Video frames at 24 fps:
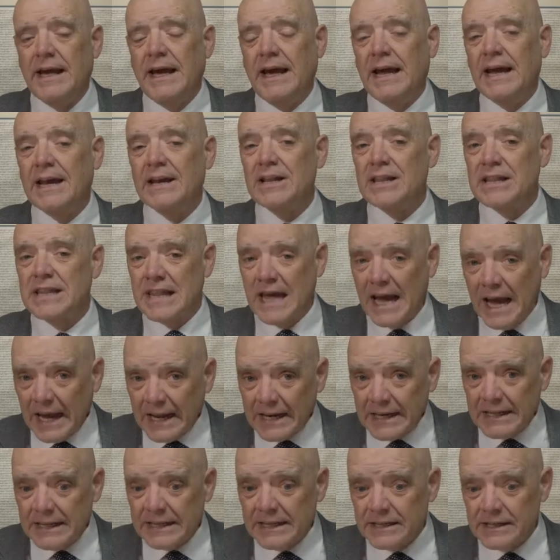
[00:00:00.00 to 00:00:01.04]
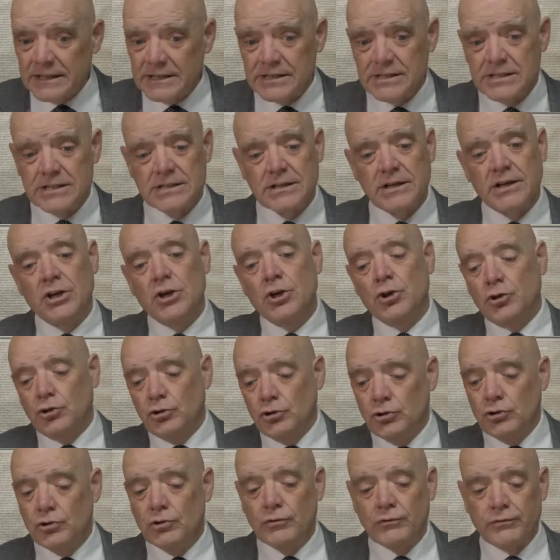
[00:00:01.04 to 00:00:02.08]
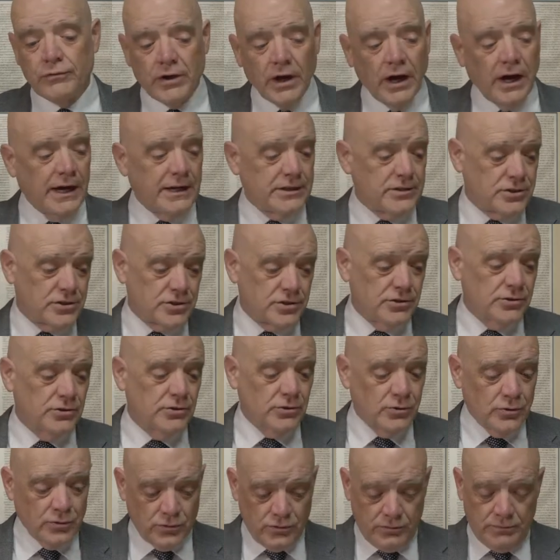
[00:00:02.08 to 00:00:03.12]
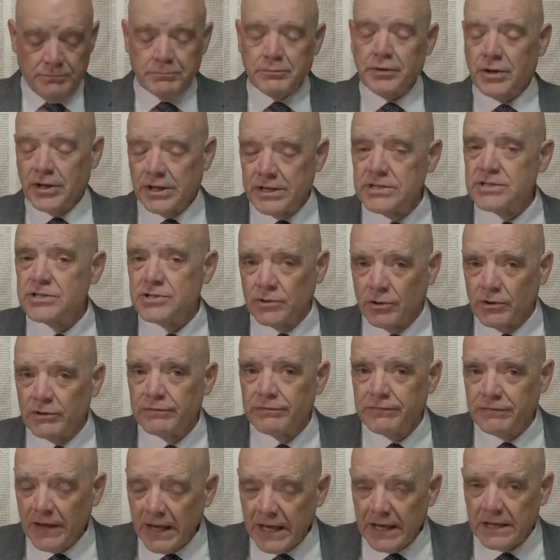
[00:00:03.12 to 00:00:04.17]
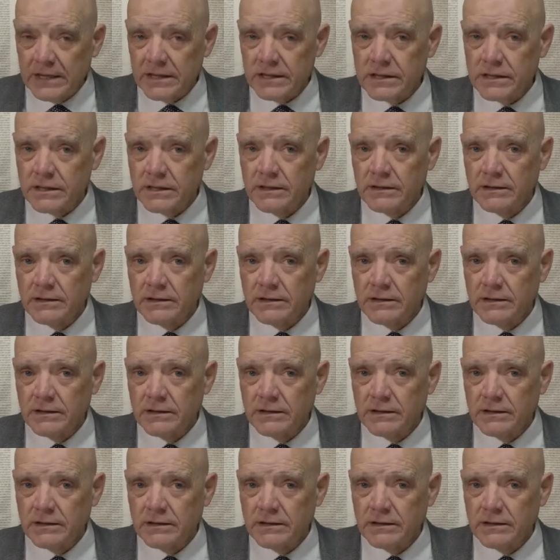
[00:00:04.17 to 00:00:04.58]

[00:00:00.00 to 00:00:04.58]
And that is, you've got to place your faith